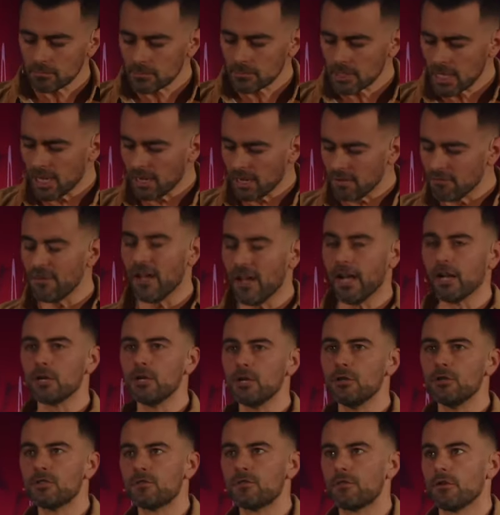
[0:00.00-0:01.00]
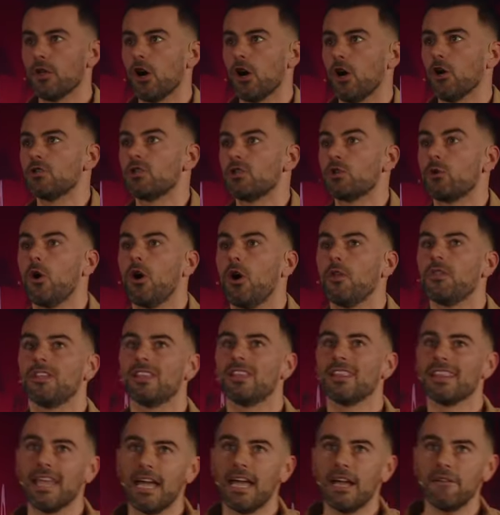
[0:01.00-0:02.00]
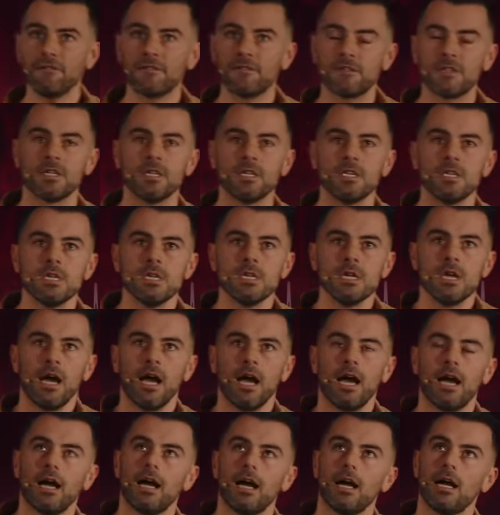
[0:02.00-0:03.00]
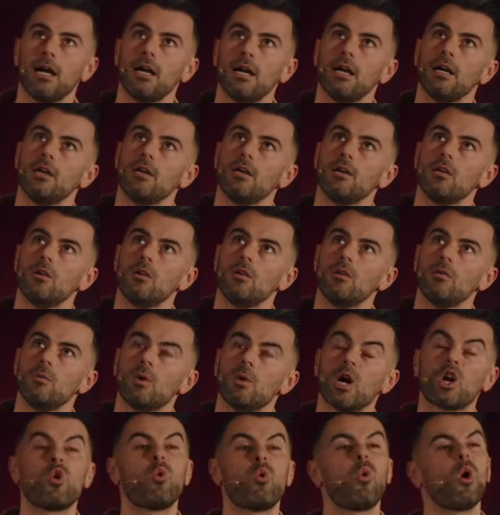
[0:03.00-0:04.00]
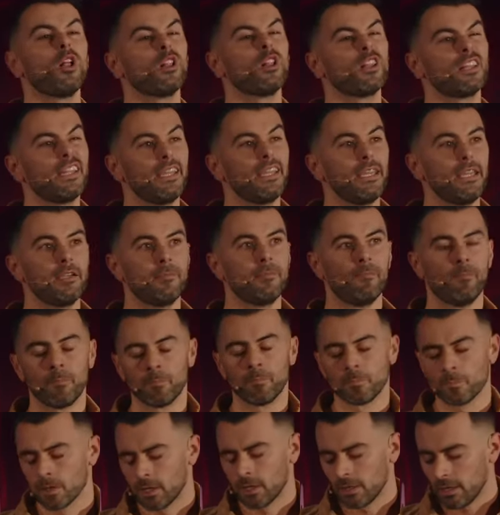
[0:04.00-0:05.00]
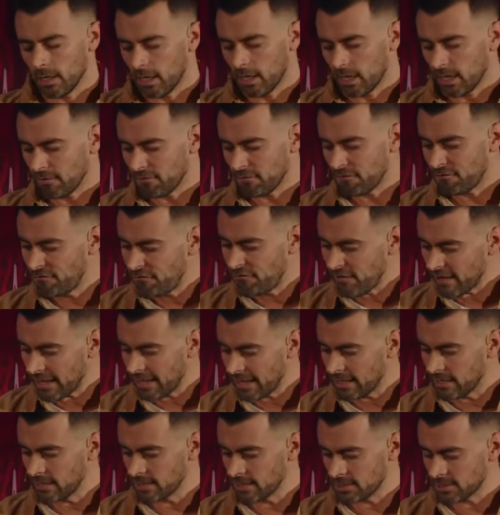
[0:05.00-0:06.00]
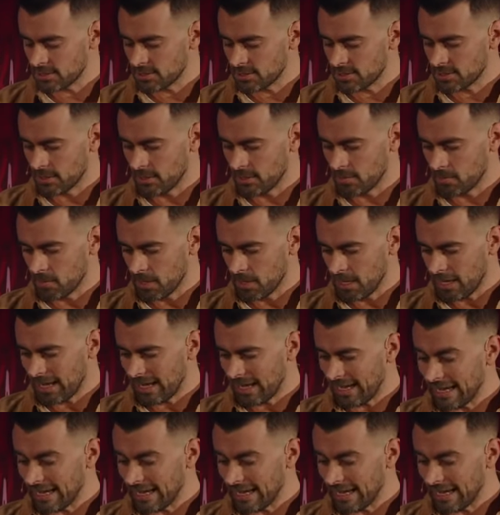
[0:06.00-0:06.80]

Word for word: Uh, values for those who are on the left are equality, uh, fairness, uh,